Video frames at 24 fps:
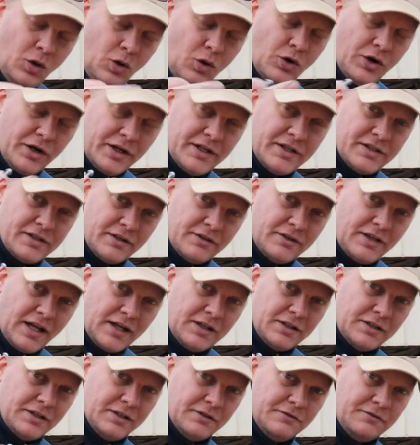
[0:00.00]
or it is
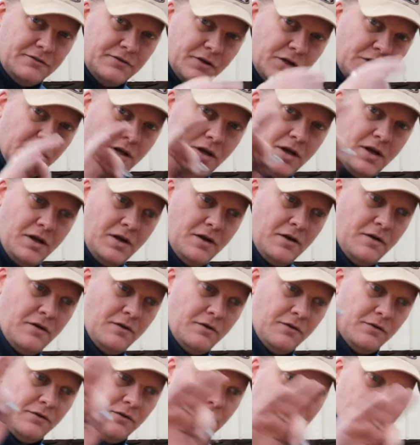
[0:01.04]
technically a foot
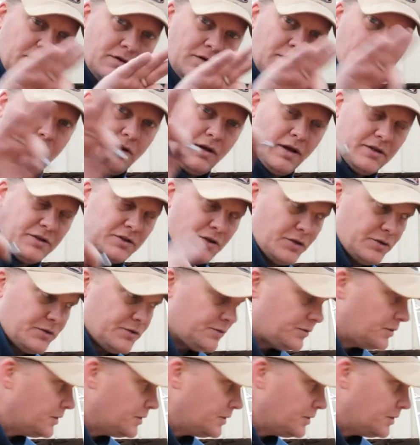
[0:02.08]
as it goes